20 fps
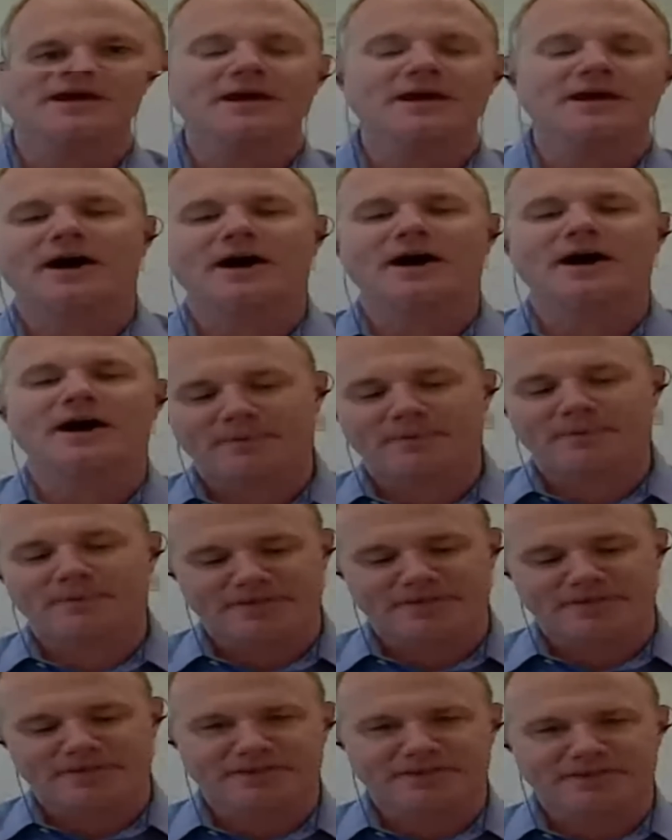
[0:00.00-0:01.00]
Um, I
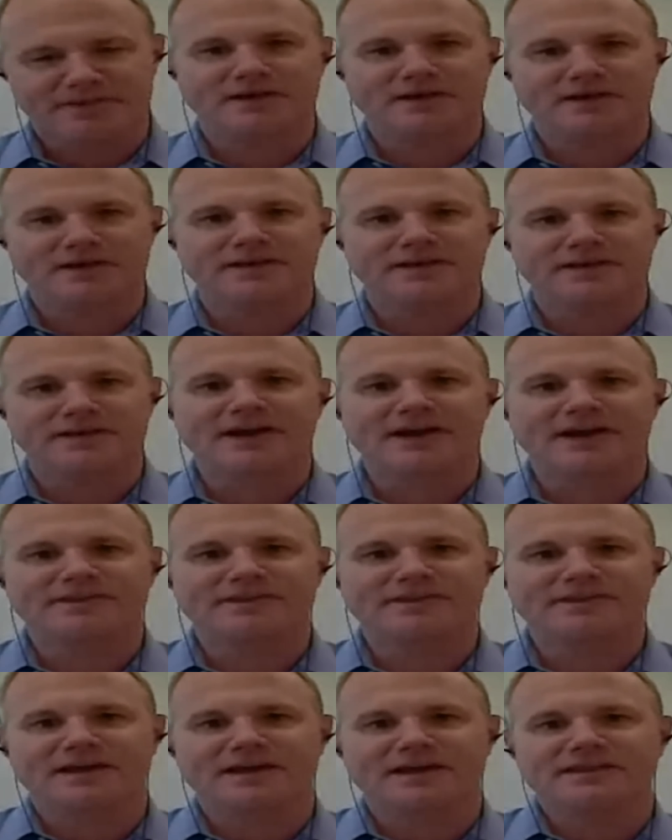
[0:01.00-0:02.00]
think the, the next
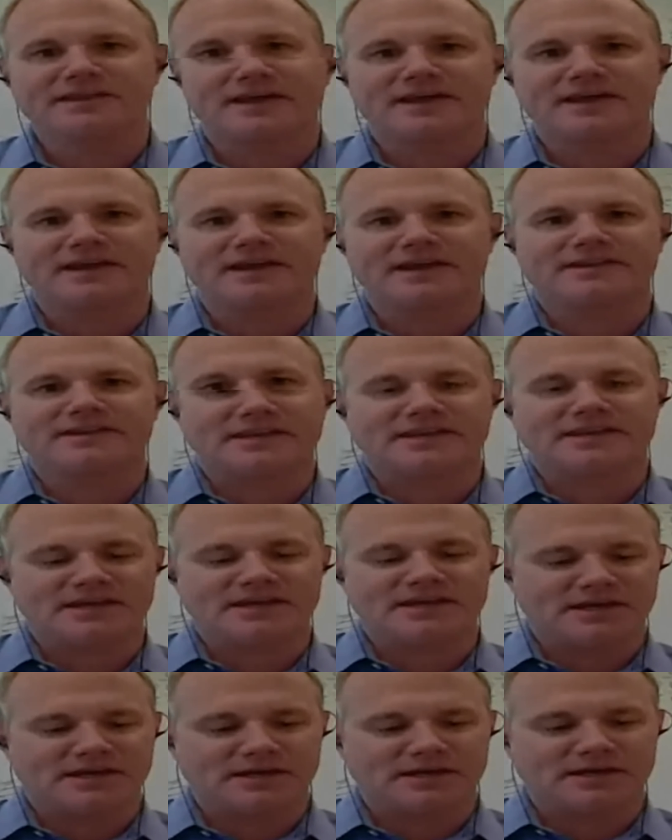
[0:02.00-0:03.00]
thing that
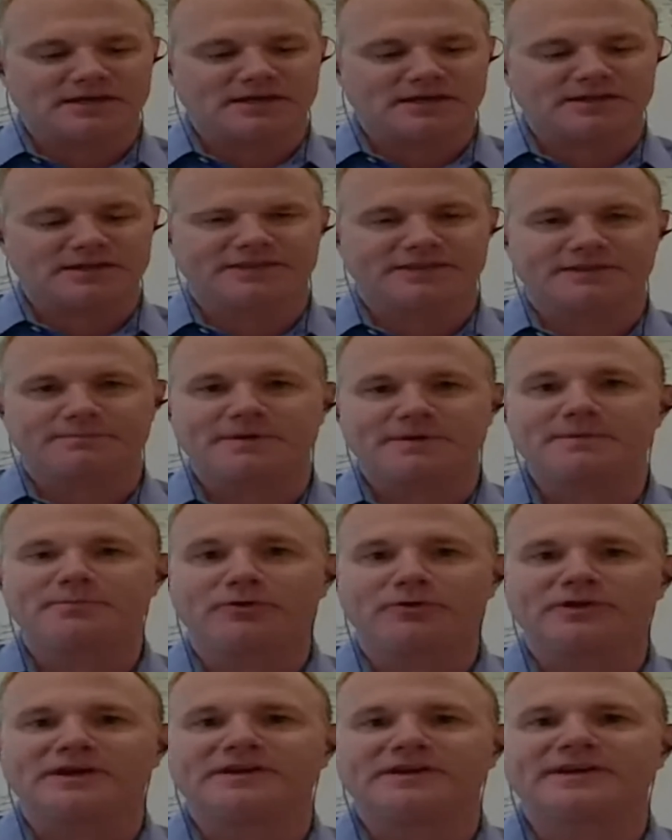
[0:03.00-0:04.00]
the, that the people
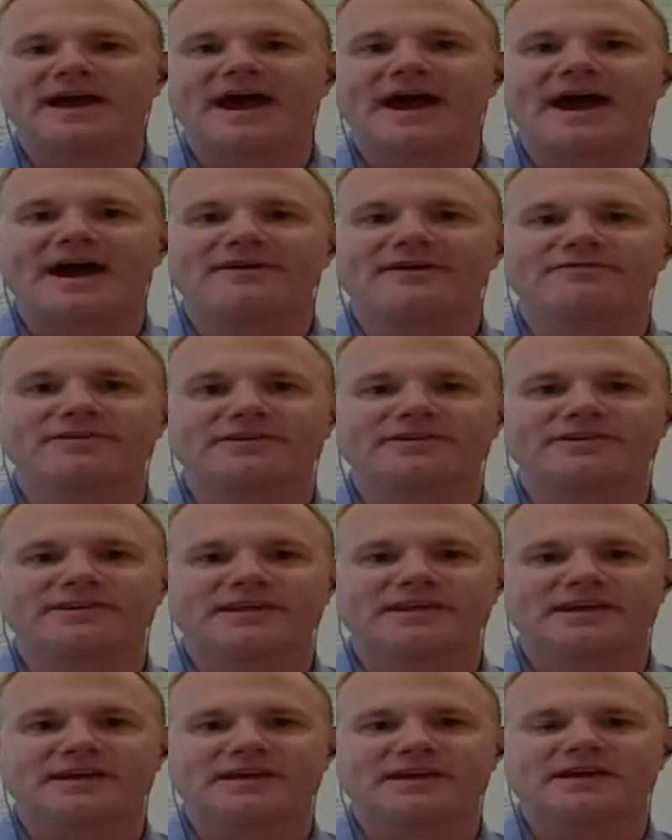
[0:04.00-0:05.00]
need to have is
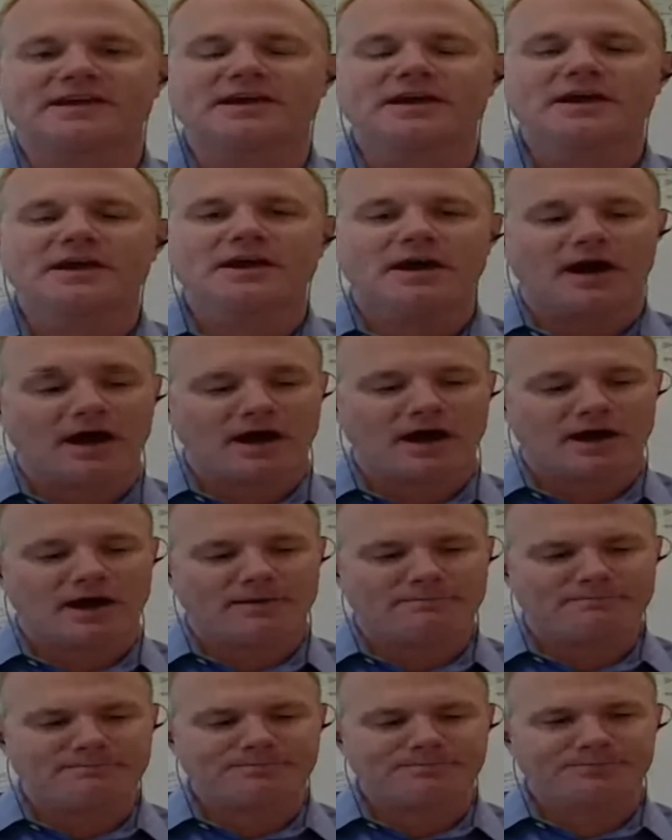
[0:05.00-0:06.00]
the,
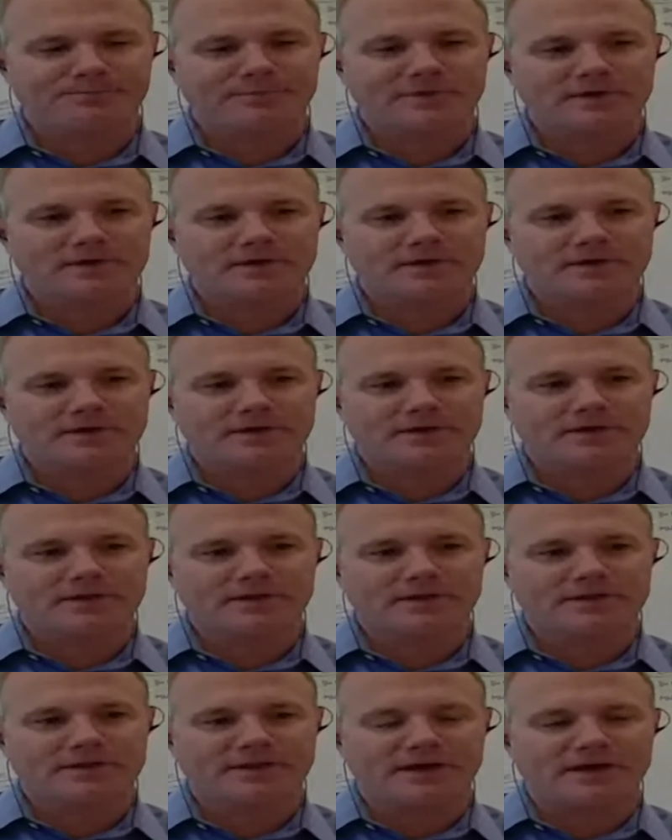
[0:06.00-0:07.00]
um,
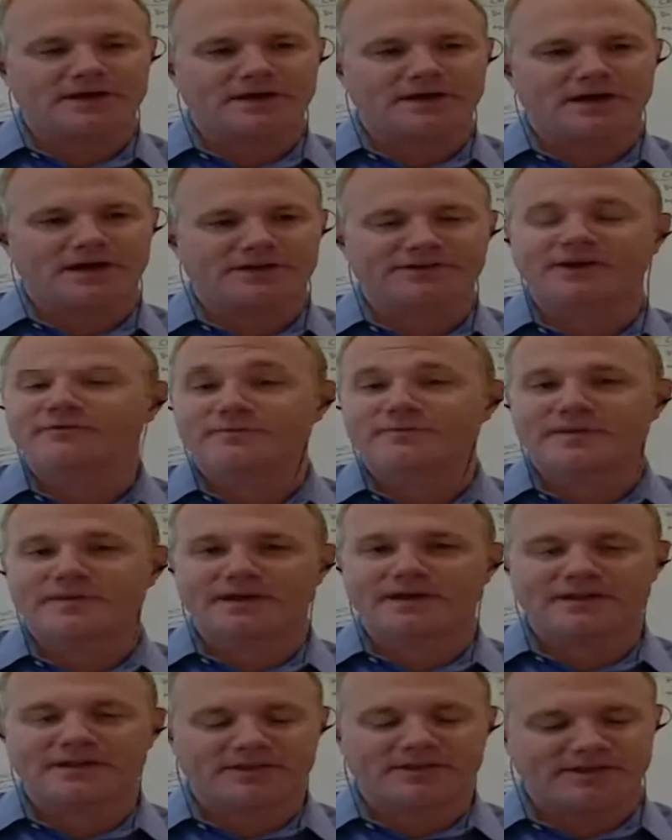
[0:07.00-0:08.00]
the aside from
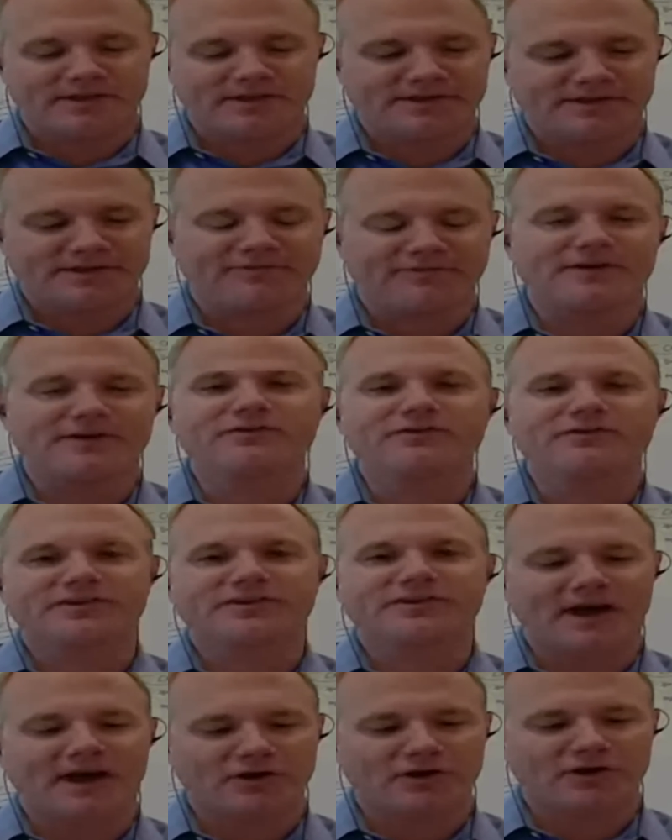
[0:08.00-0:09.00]
the, the definitions
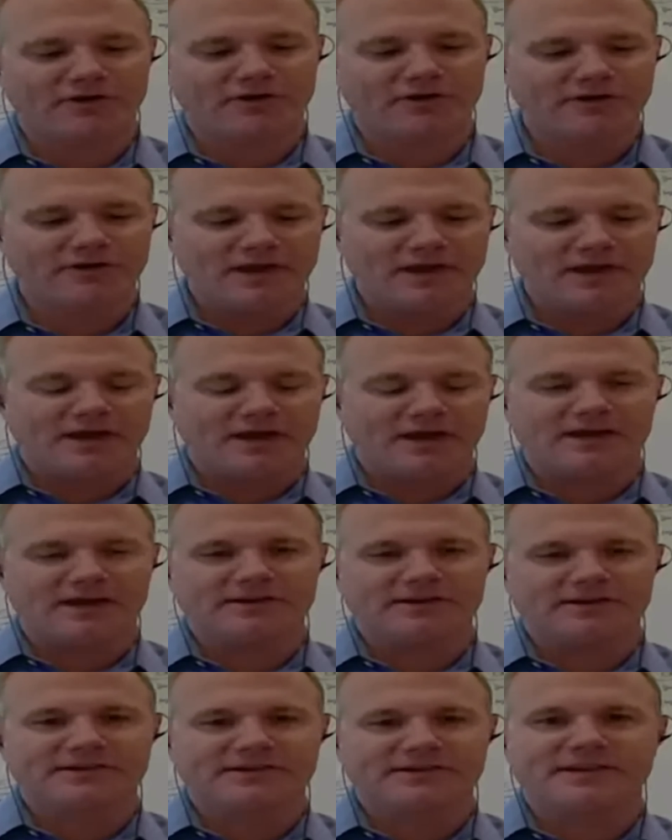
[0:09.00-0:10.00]
tied off,
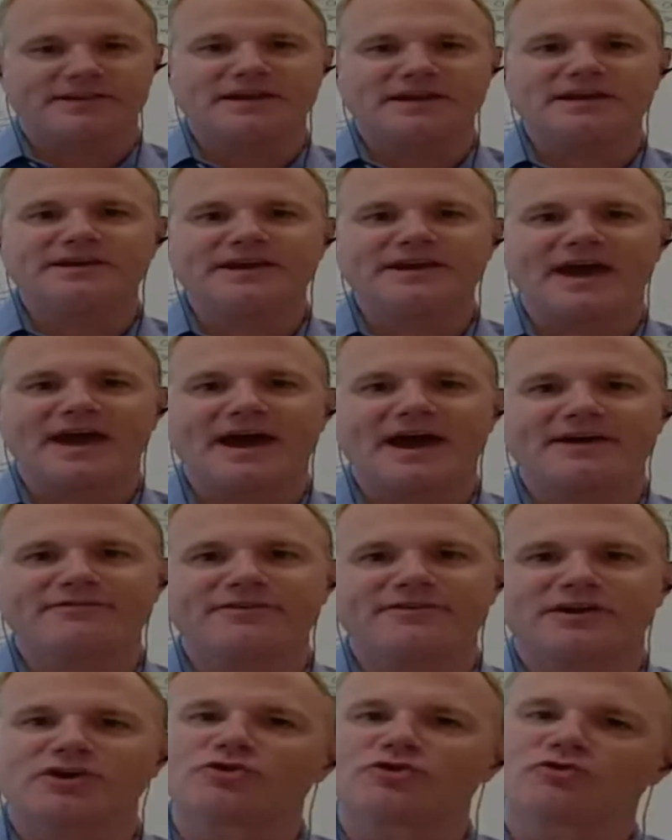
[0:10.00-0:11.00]
is they need to have
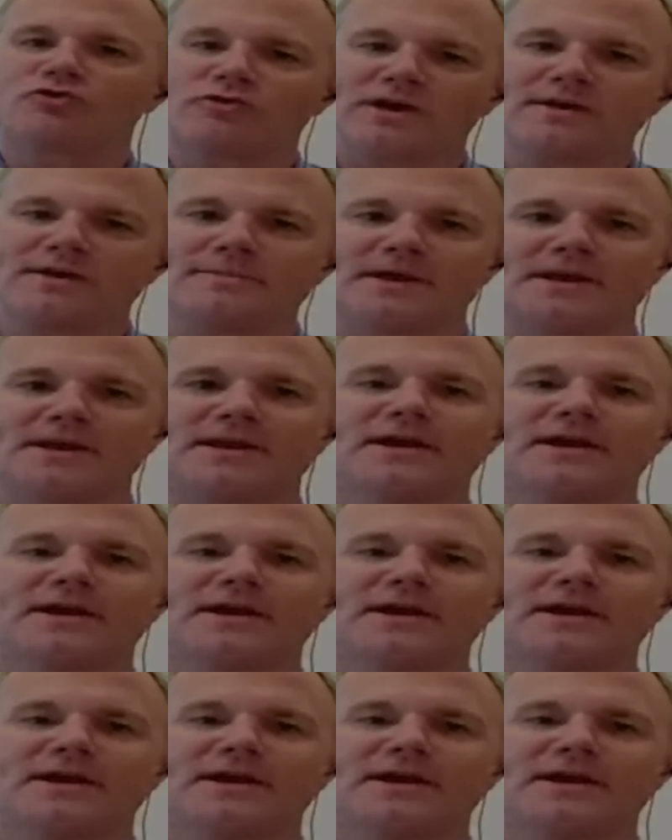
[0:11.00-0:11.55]
an agreement